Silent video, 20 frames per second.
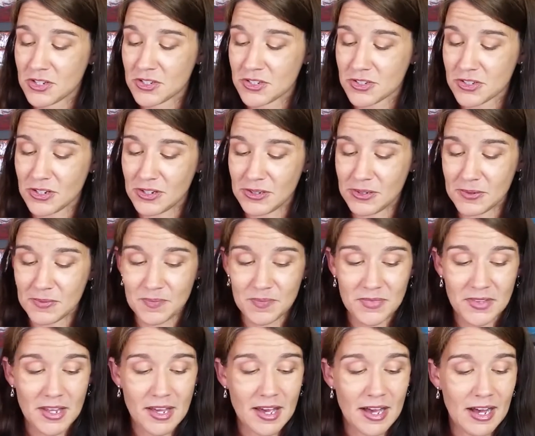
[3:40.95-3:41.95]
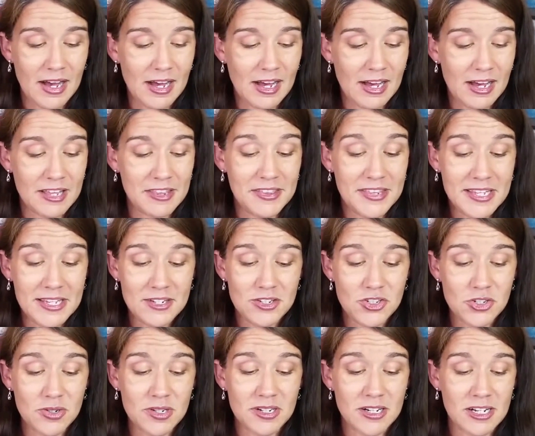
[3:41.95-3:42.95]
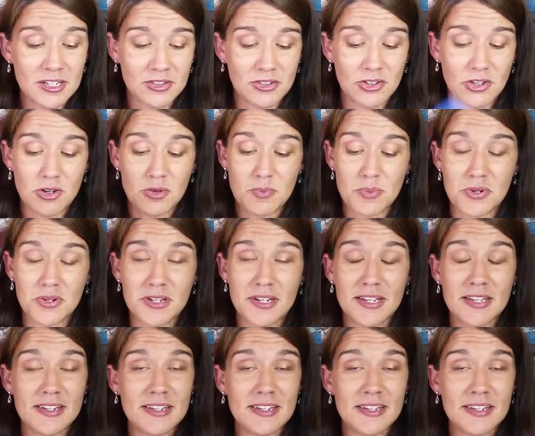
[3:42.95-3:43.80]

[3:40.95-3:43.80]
So uh, these you can also put